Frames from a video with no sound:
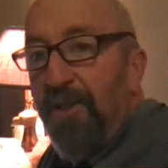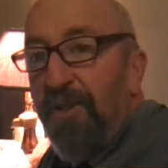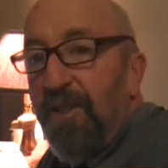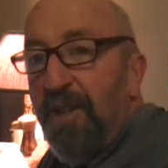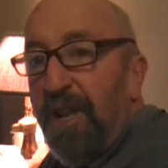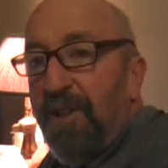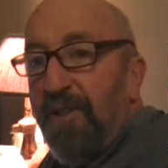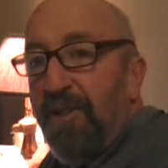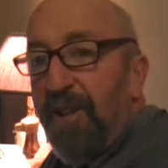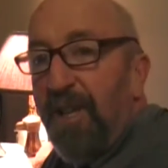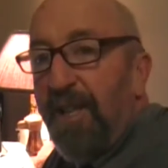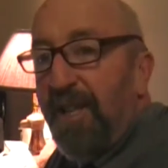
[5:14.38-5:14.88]
as
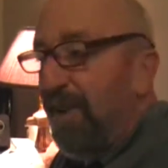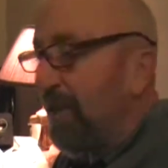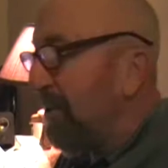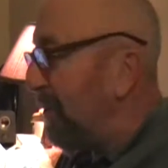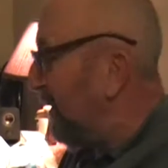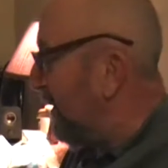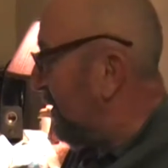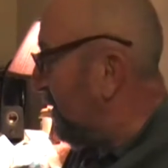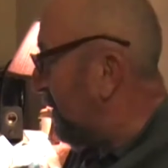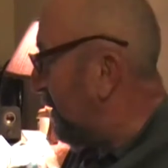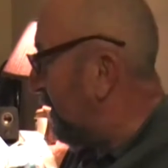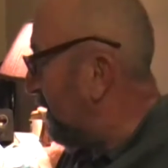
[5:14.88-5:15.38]
I see this
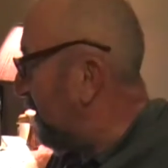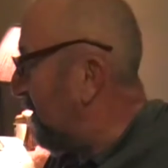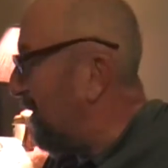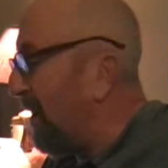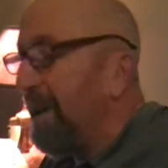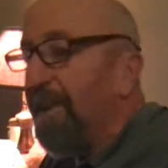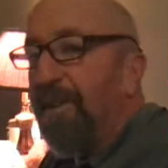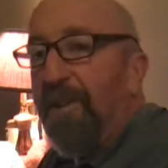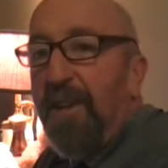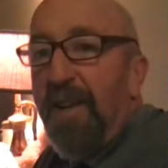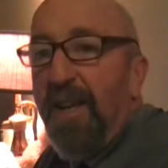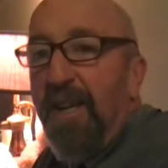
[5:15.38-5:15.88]
one going
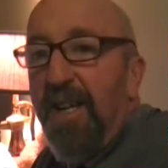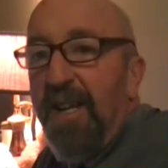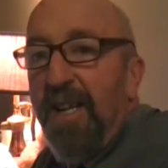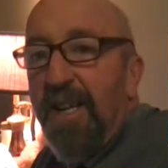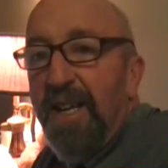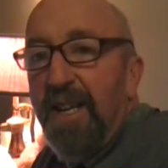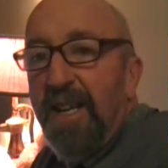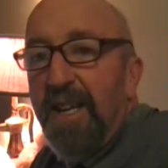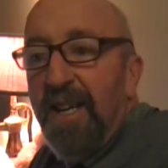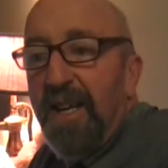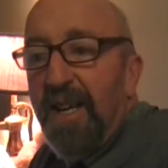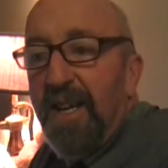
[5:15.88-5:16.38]
crazy,
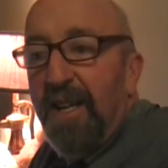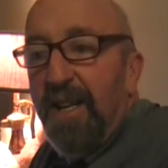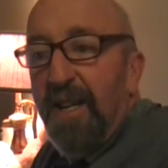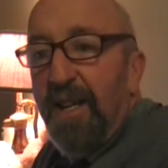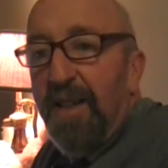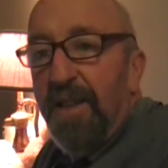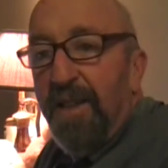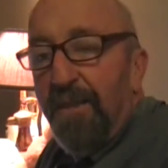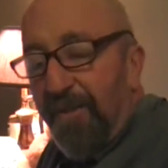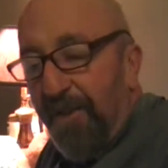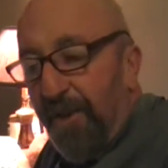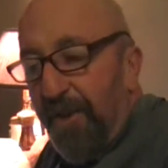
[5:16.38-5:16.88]

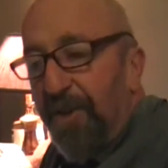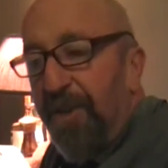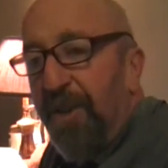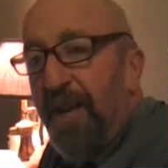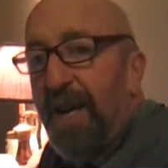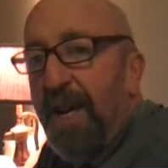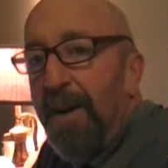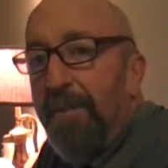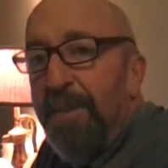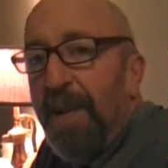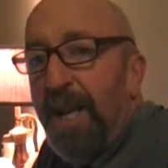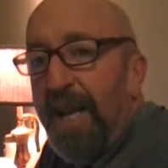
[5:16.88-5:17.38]
the first
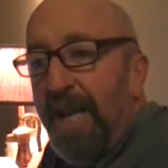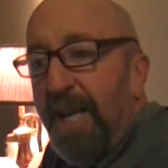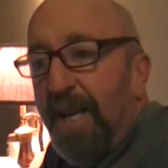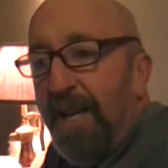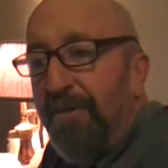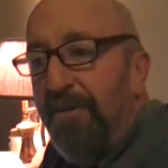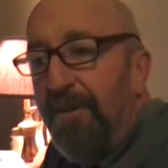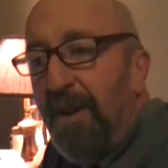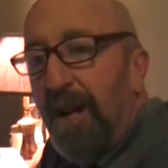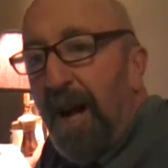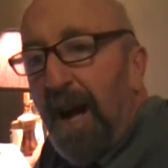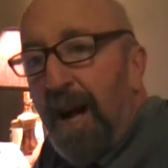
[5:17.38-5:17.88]
thing I'm thinking
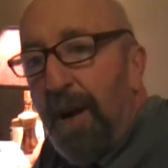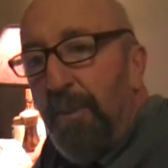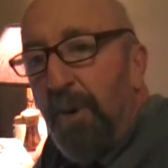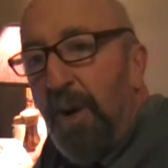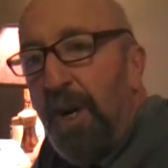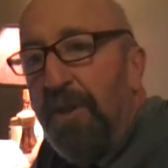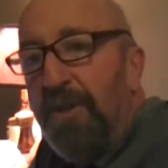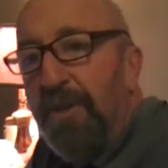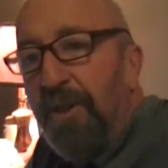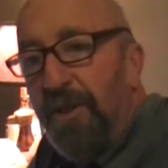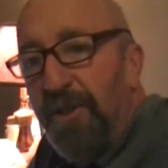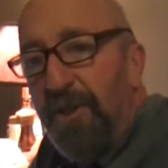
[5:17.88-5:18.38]
of, I
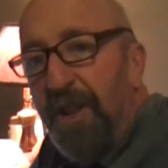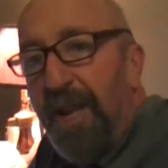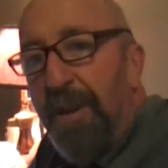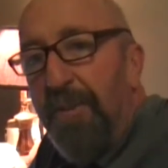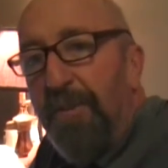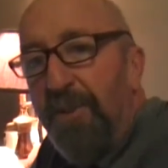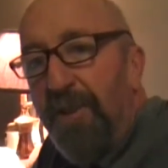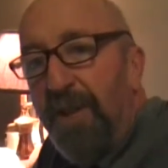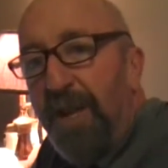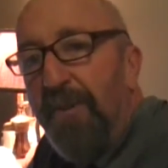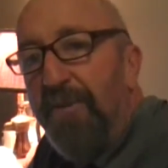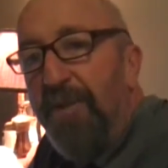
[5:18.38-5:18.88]
want the
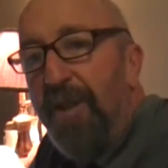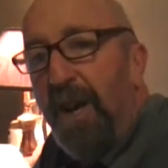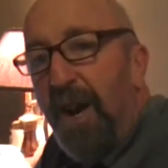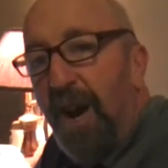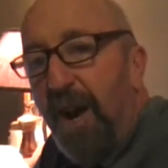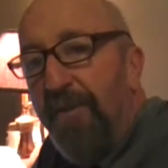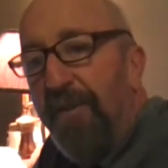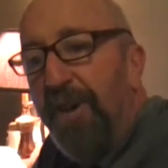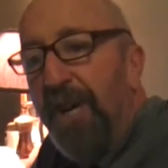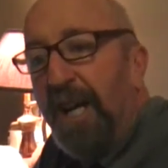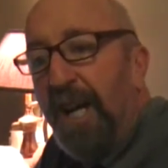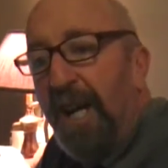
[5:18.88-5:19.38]
same stuff that
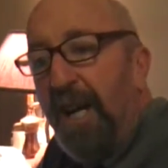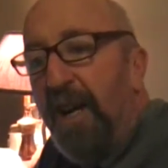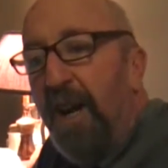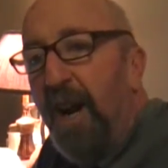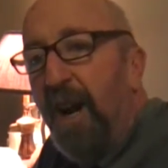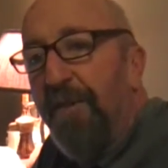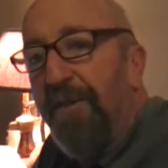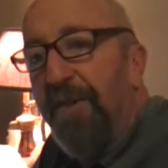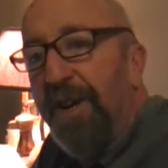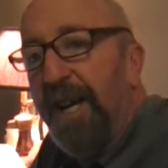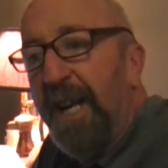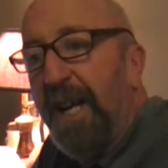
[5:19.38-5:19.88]
Harvey
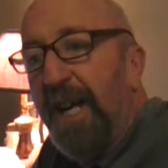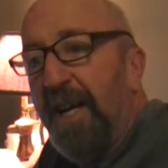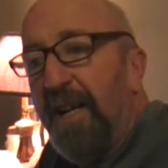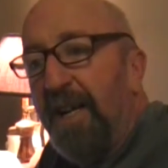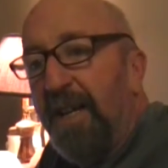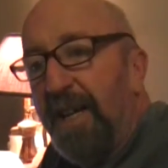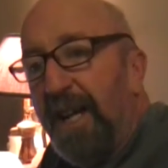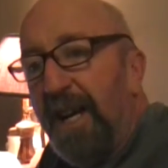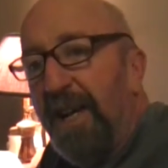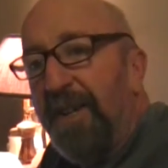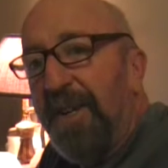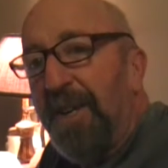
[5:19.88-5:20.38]

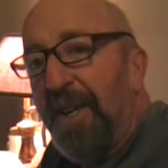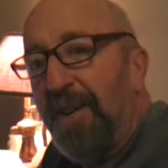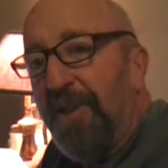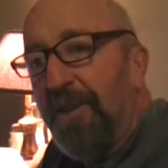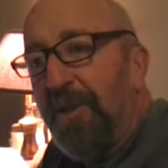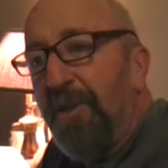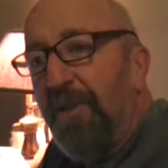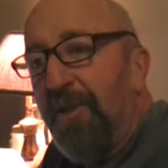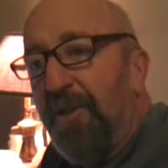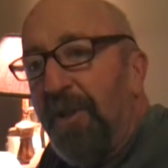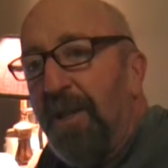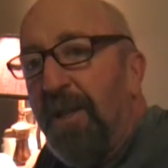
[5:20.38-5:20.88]
Keitel
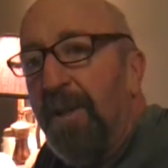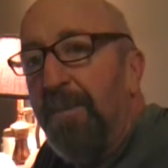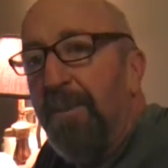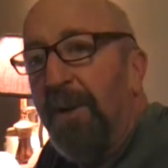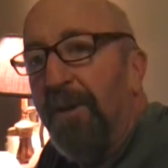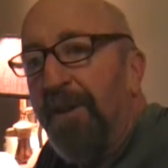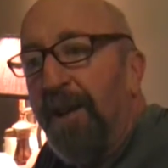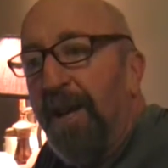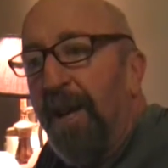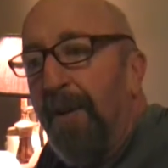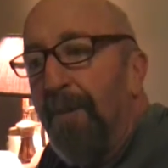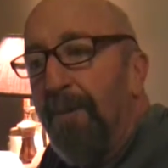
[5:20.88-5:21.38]
used in the
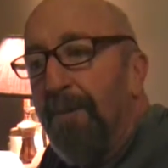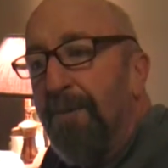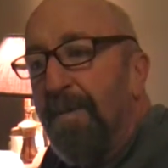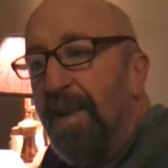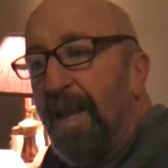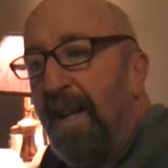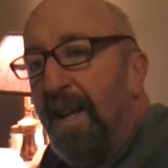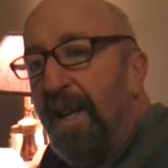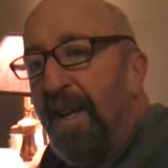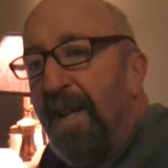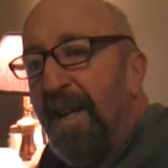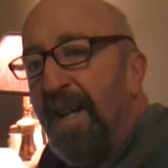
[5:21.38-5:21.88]
movie.
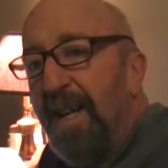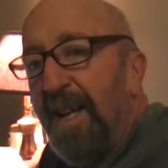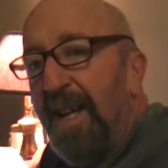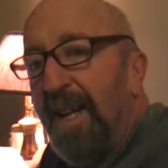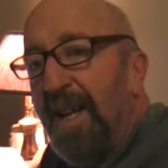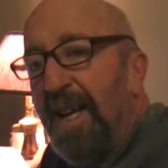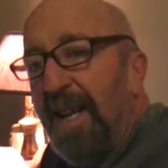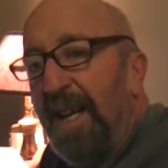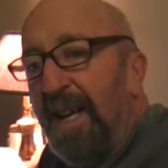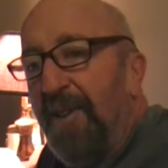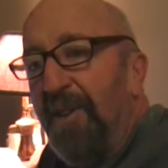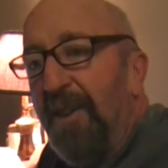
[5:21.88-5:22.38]

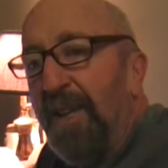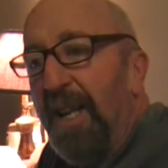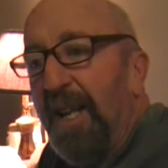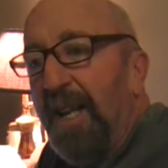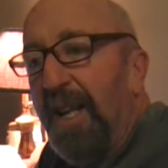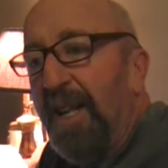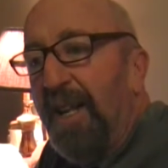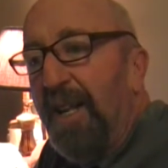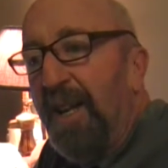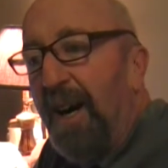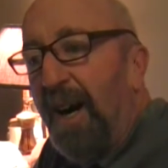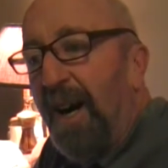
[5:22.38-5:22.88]

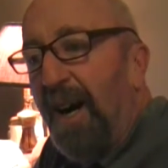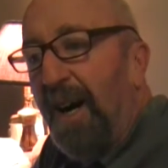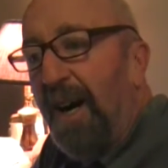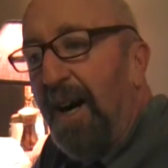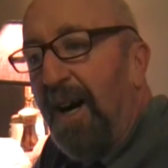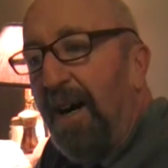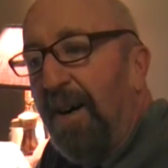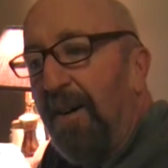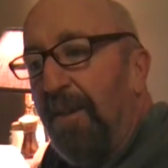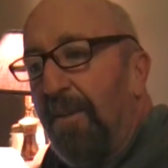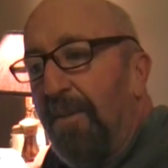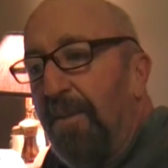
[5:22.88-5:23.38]

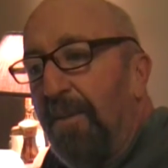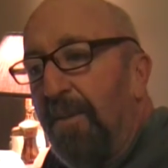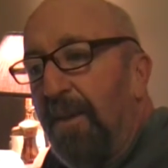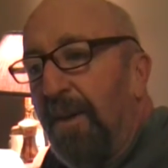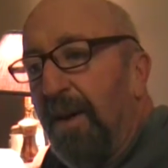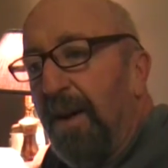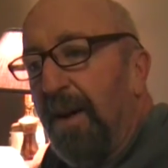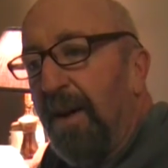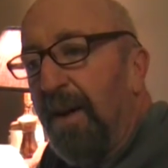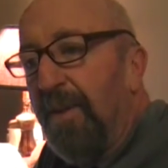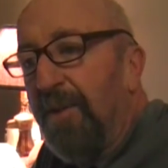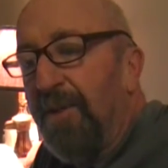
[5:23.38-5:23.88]
So
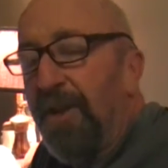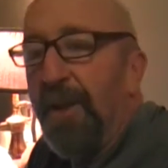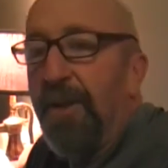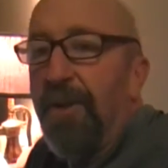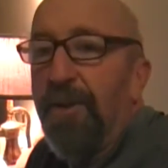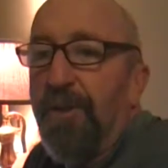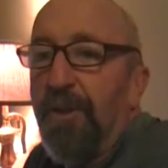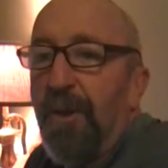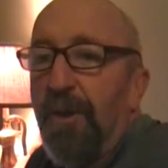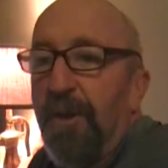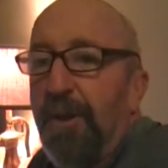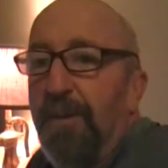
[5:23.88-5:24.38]

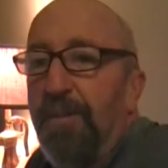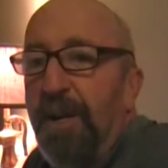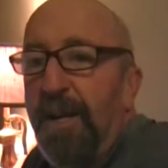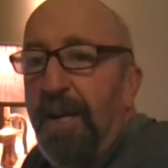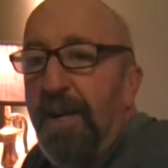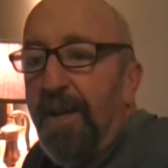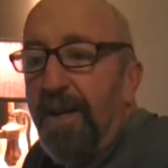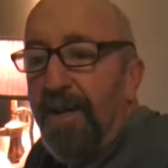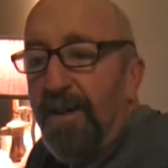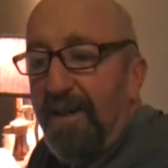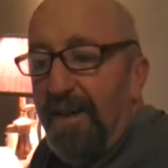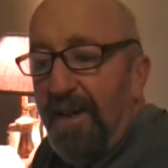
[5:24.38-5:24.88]
sorry to
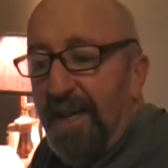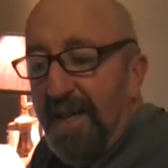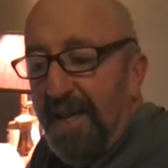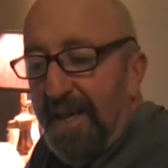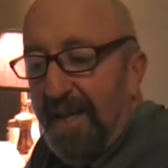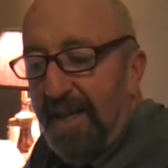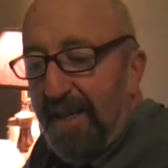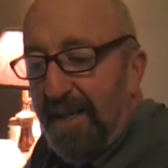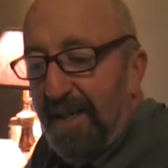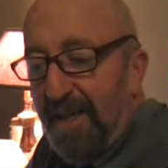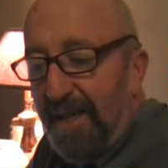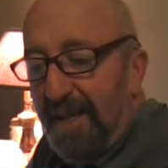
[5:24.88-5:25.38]
be
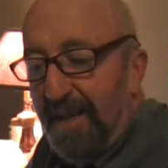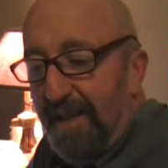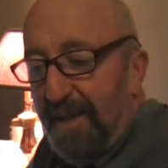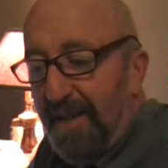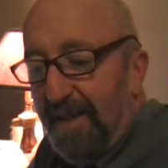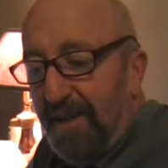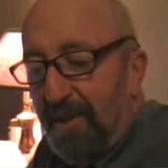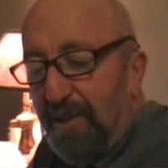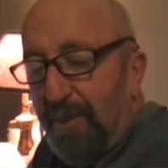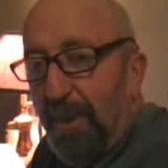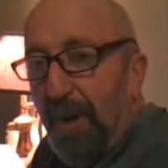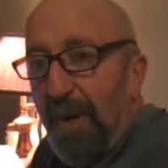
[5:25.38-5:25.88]

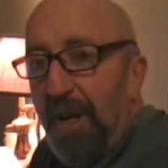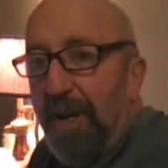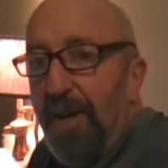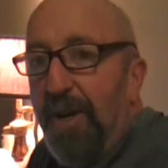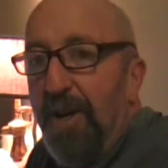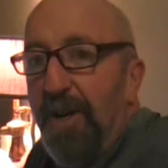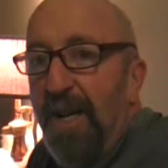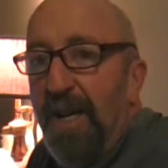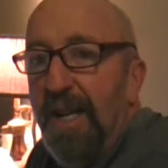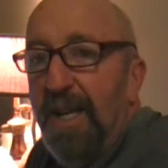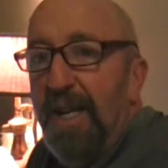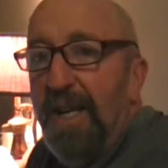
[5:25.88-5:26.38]
a
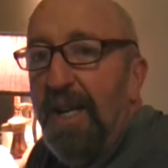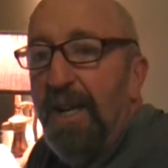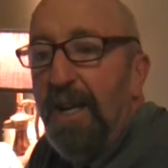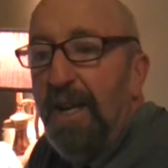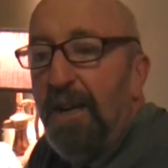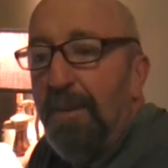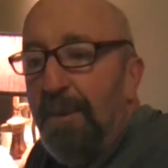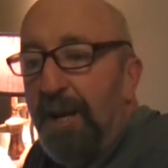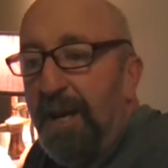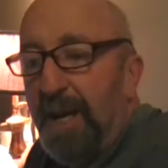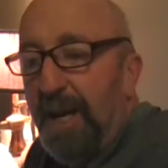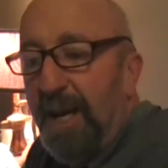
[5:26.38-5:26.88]
spoiler,
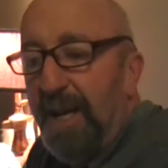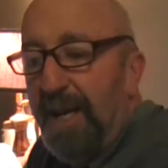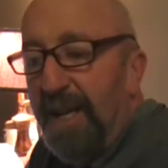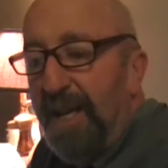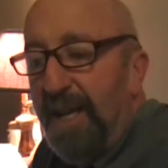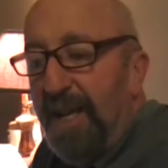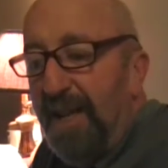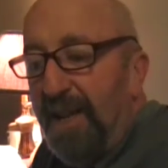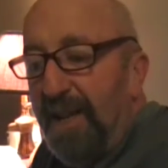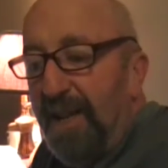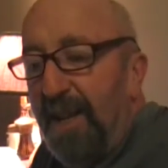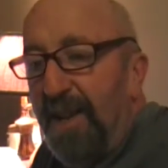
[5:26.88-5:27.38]
but
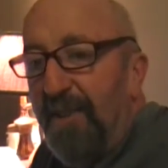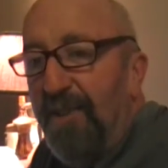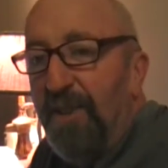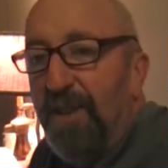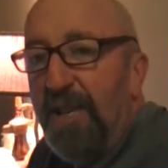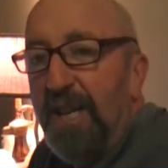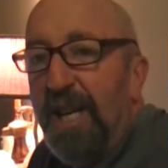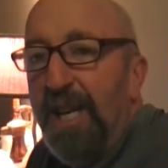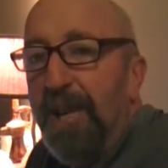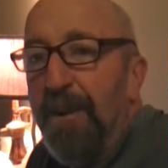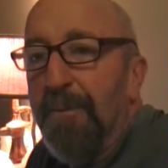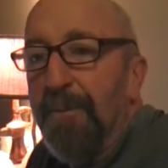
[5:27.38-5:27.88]
he's a
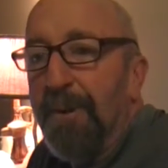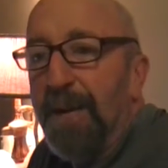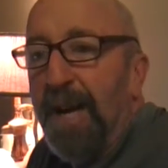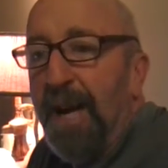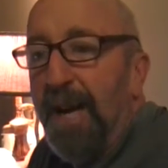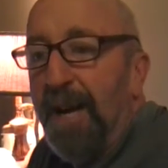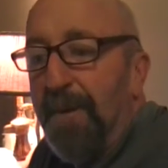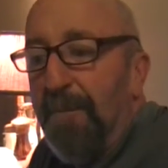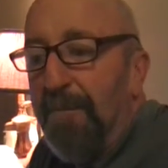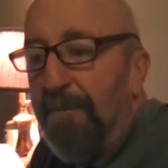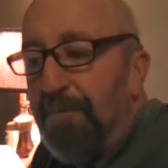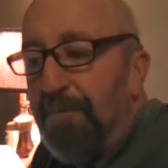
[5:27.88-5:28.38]
cleanup guy.